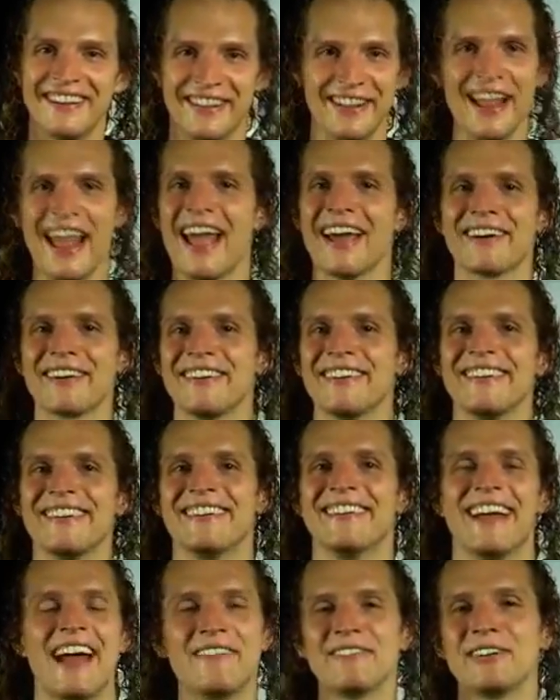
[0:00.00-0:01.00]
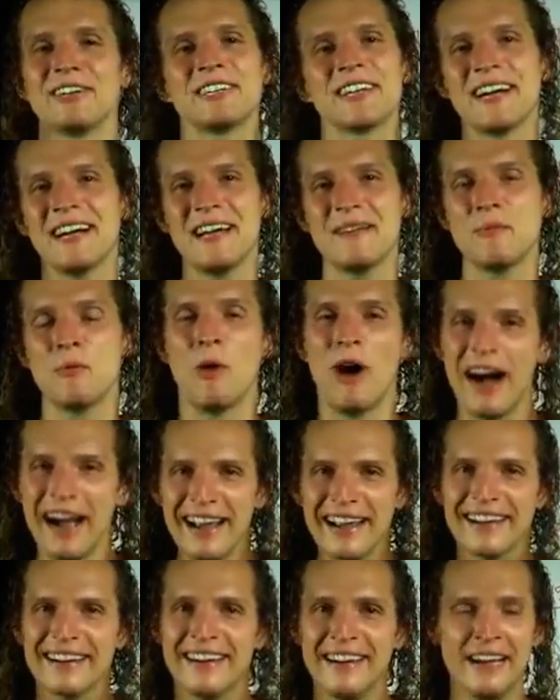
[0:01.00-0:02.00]
The latter, every time.
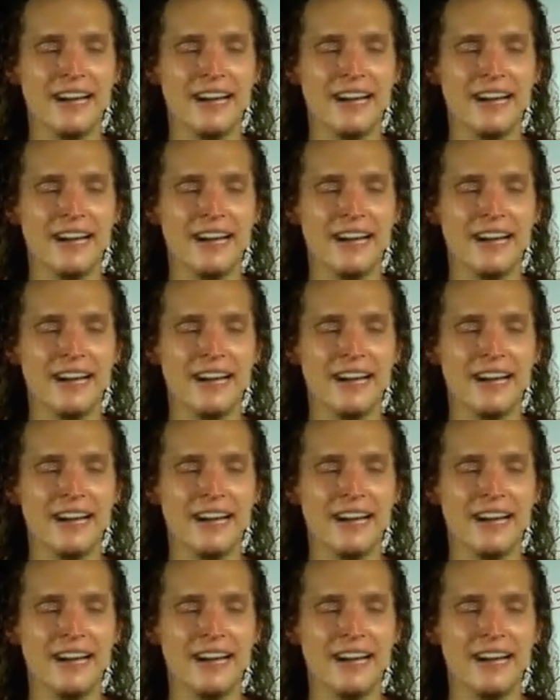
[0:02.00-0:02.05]
Why?